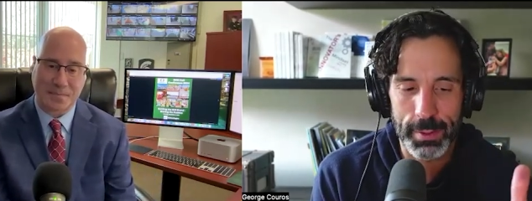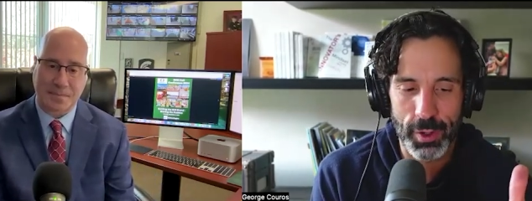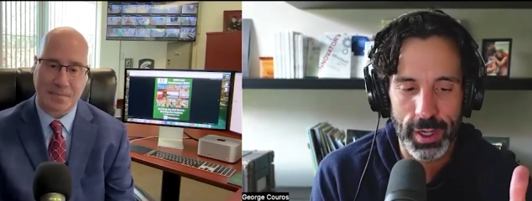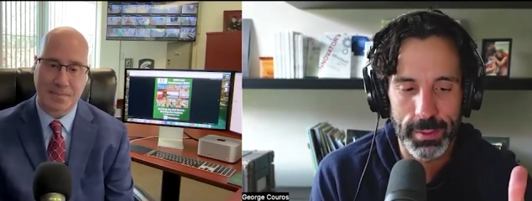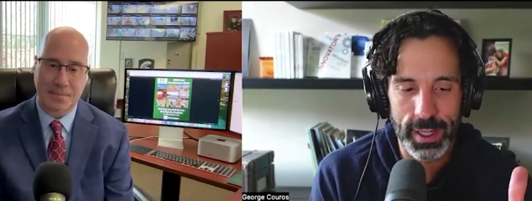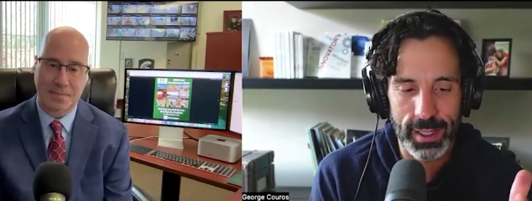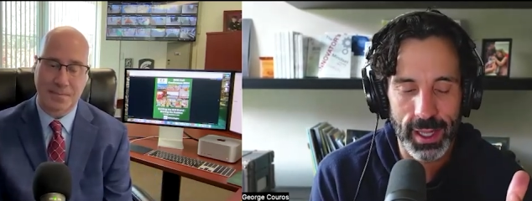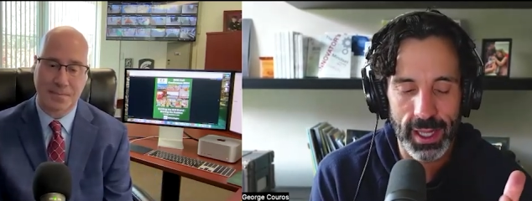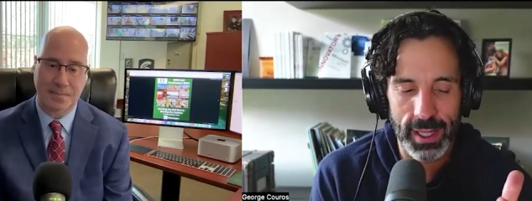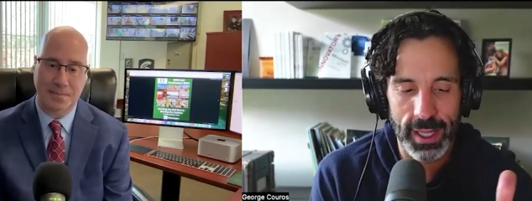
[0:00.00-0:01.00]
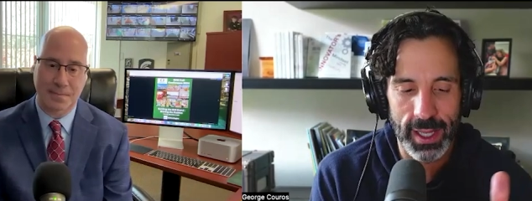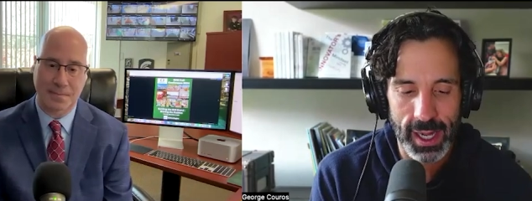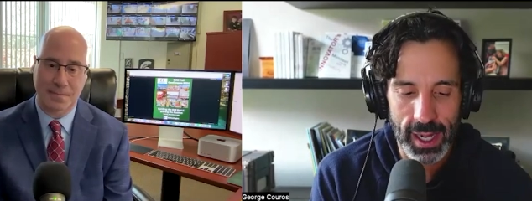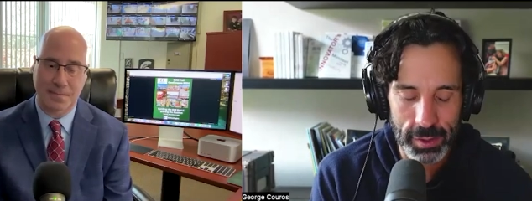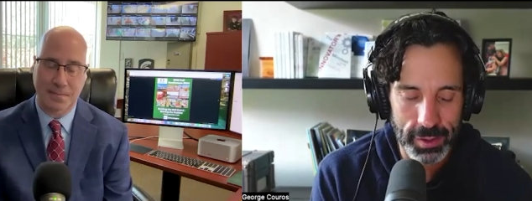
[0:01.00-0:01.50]
Speaker 1: quite a bit lately, and I
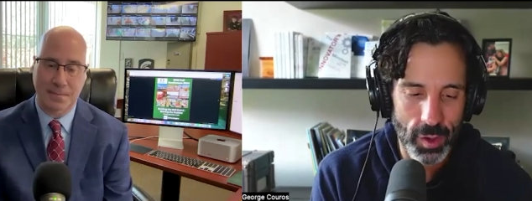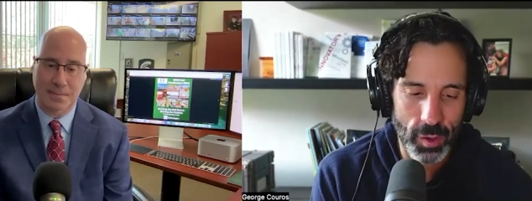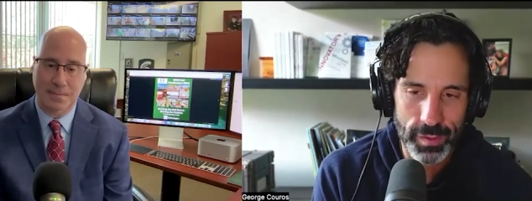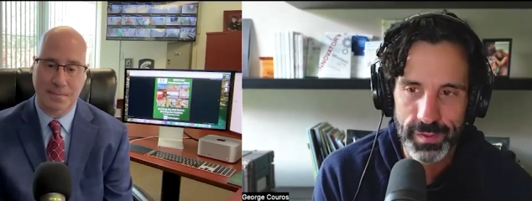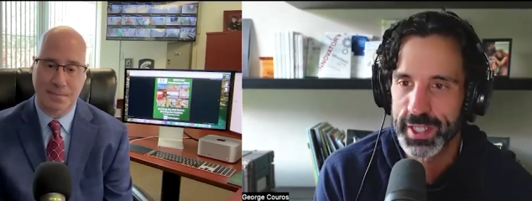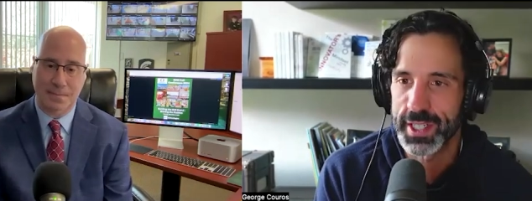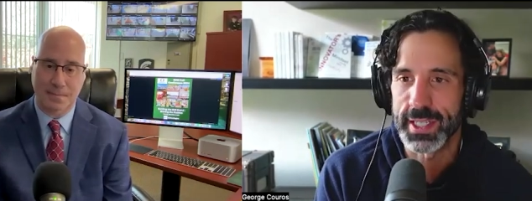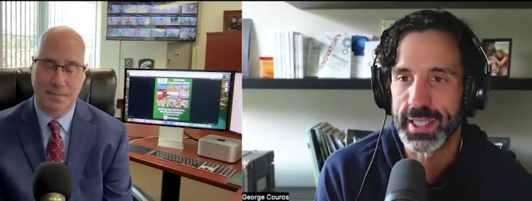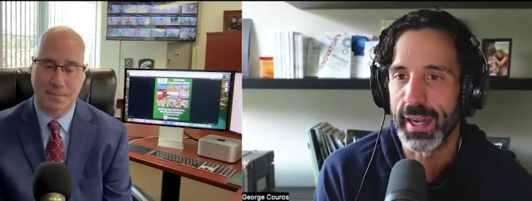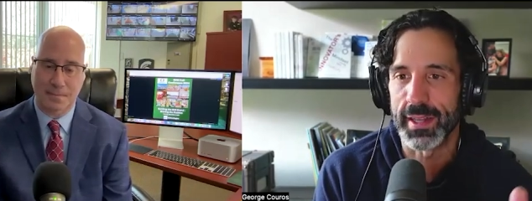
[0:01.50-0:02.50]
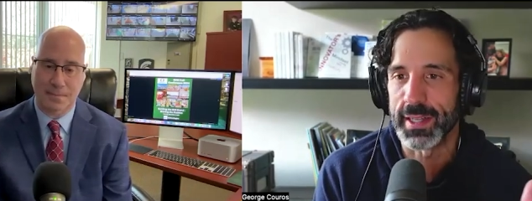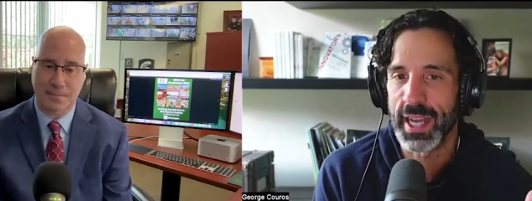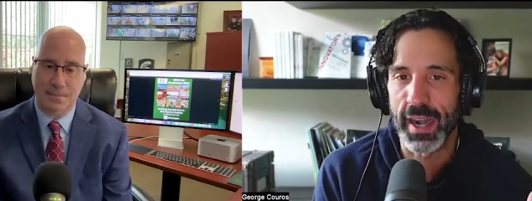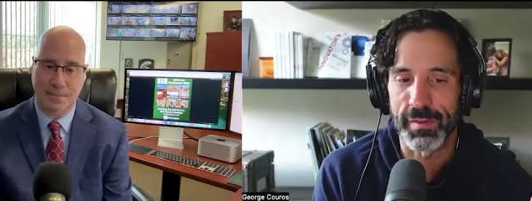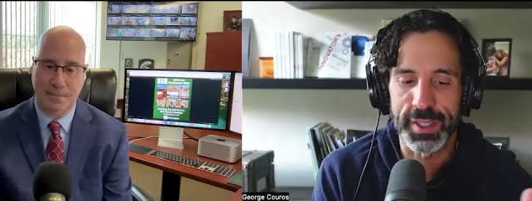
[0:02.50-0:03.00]
don't know if it's just kind of the sign
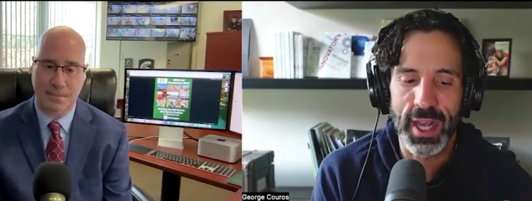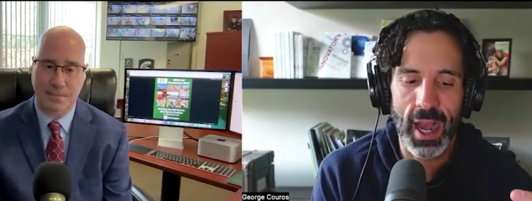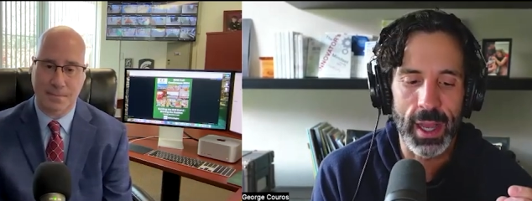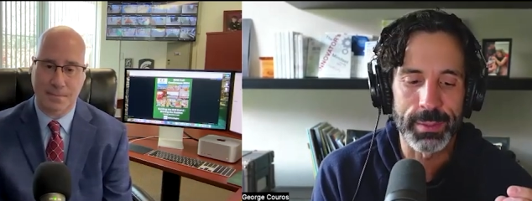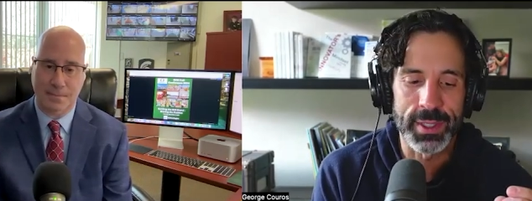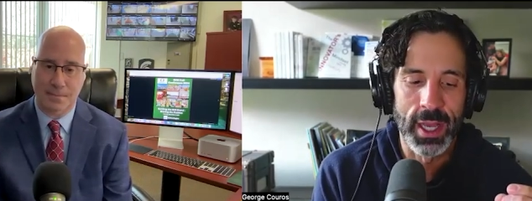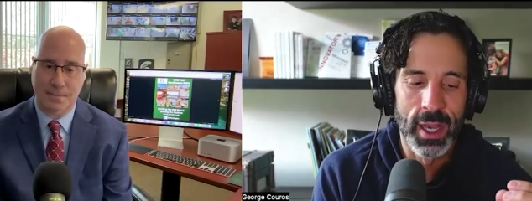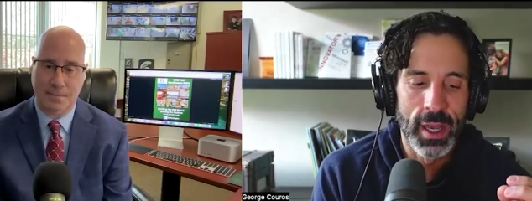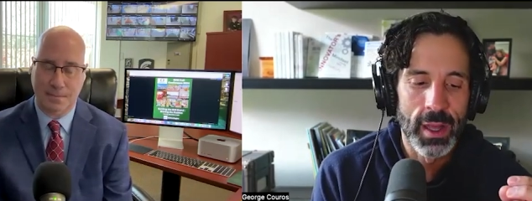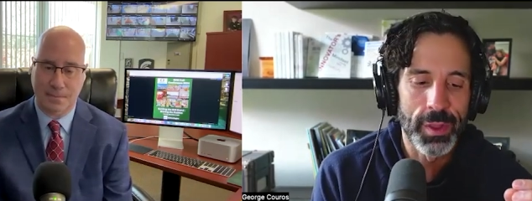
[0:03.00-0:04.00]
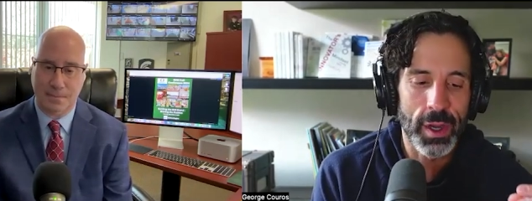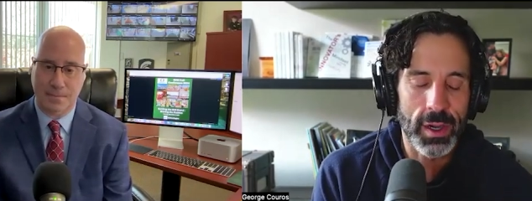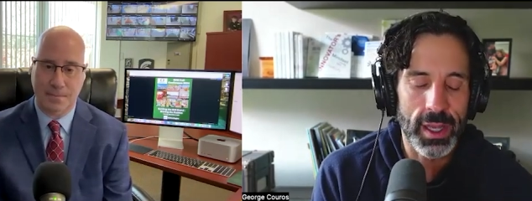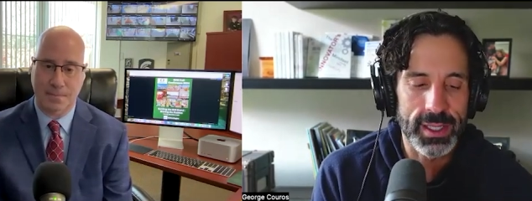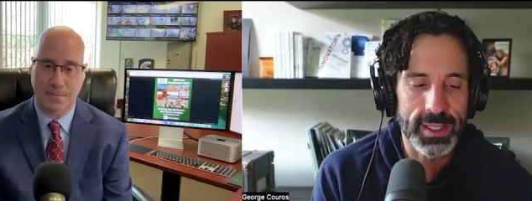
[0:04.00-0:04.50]
of the times, there
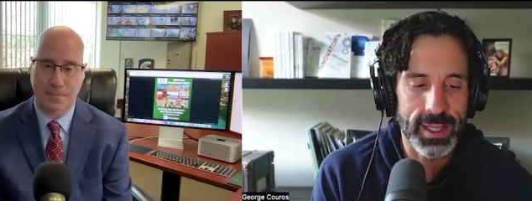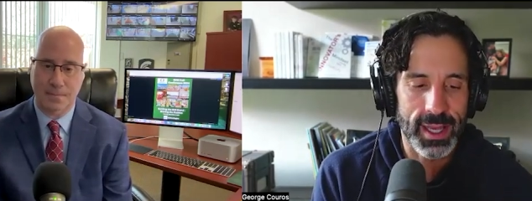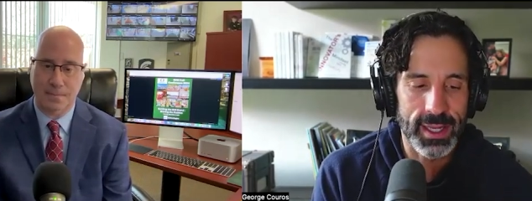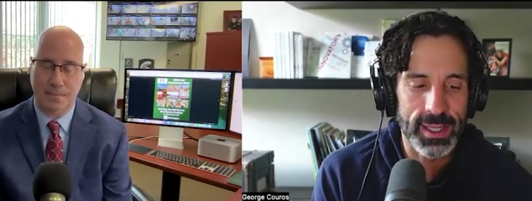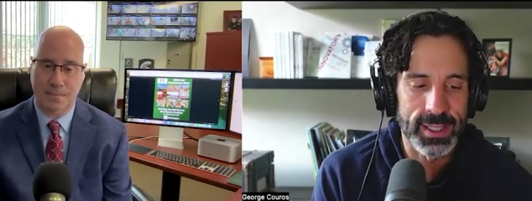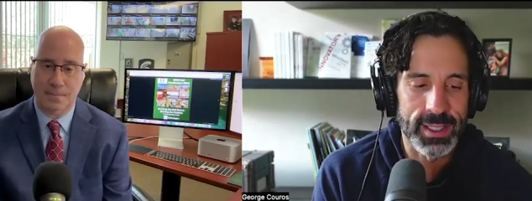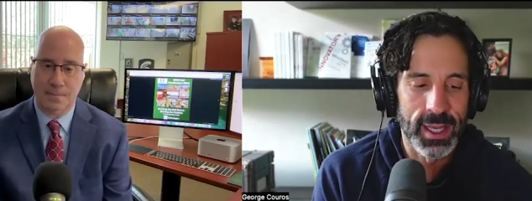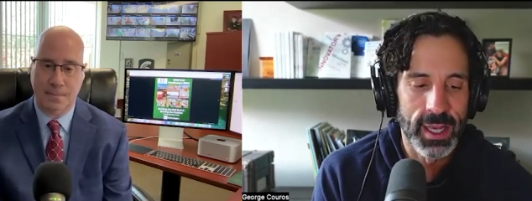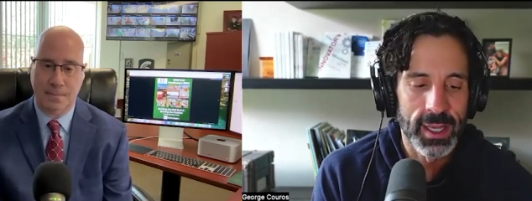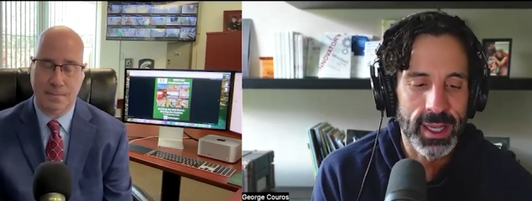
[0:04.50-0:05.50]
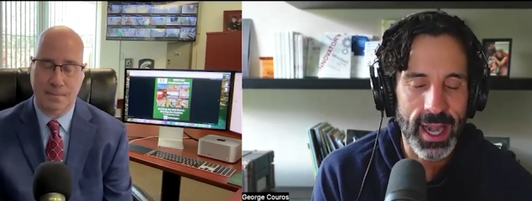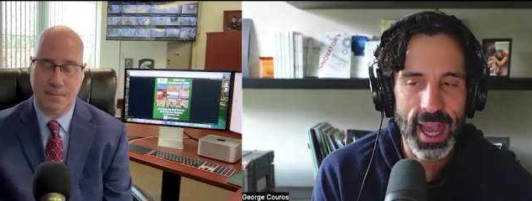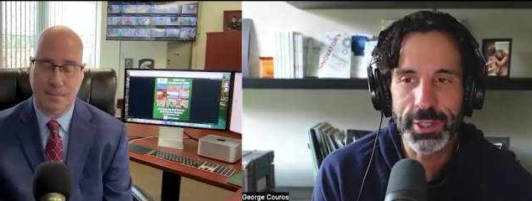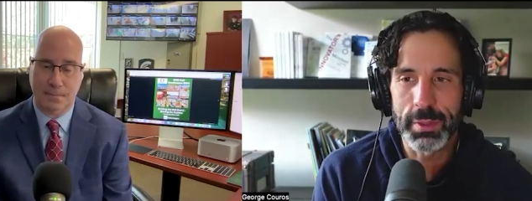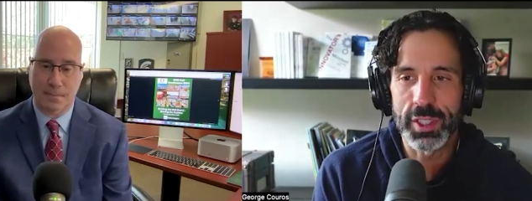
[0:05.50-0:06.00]
is this
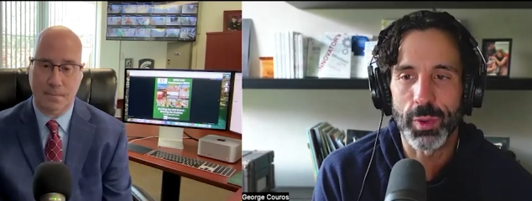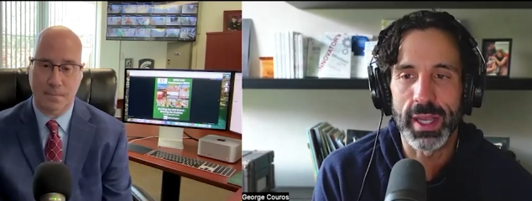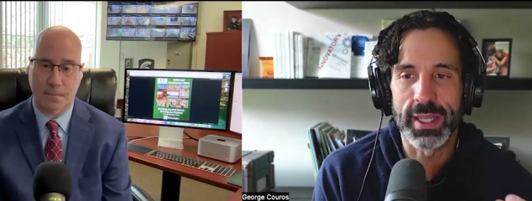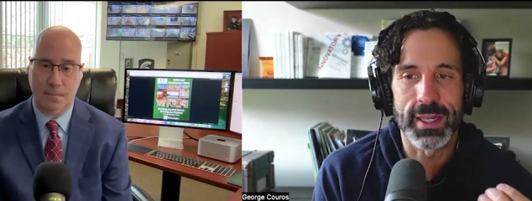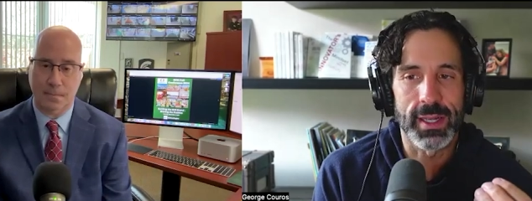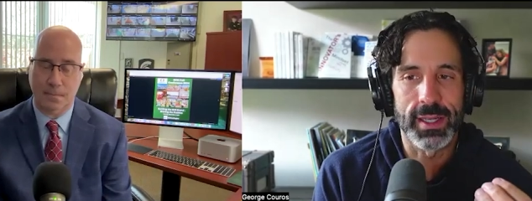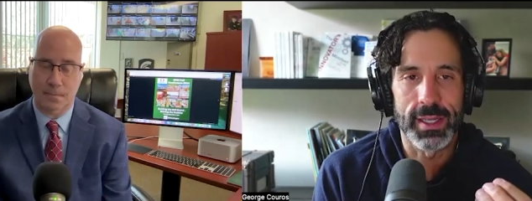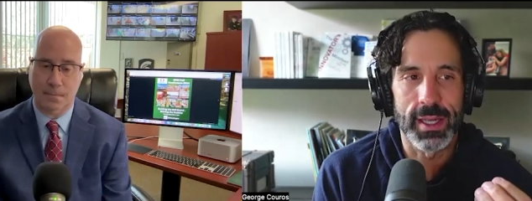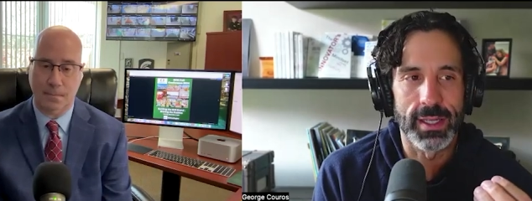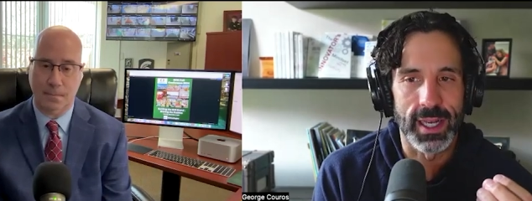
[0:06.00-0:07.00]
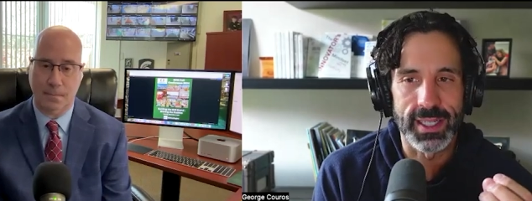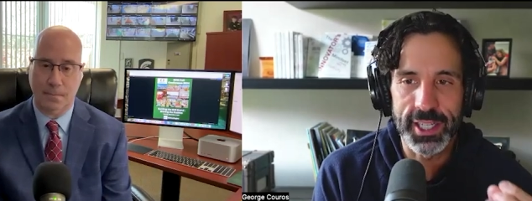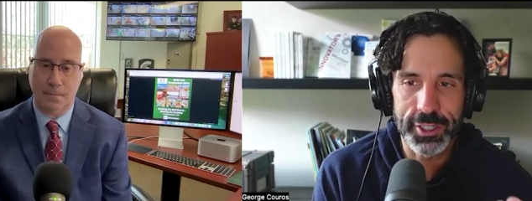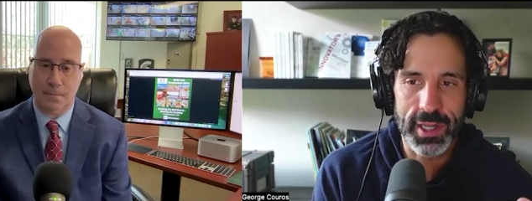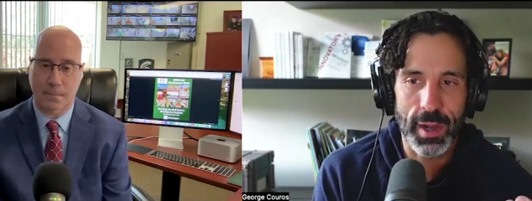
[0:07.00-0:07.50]
connection between like
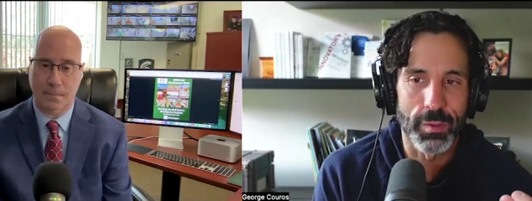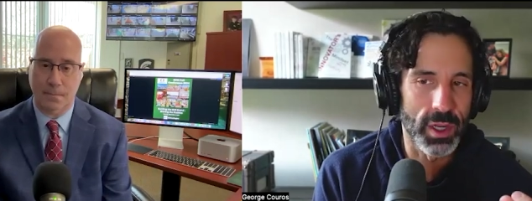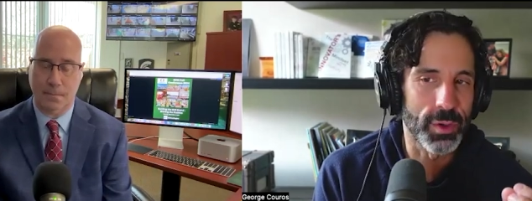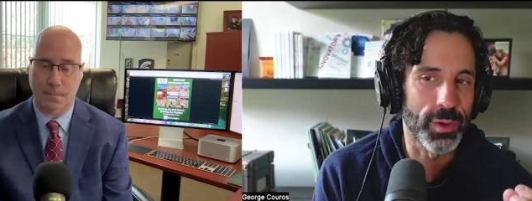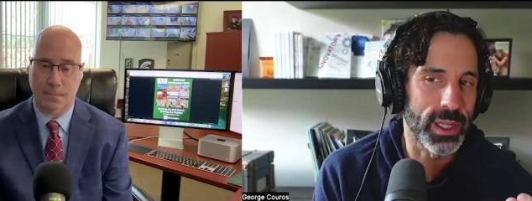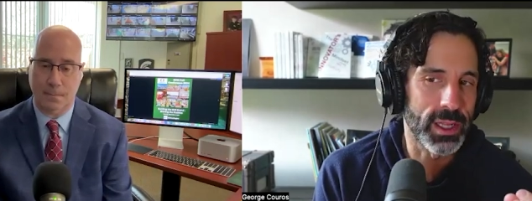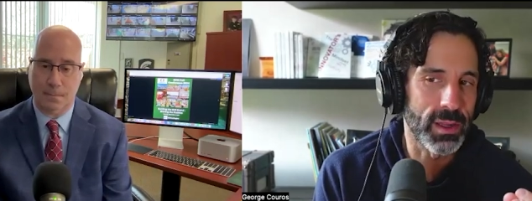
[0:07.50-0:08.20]
teachers that really, really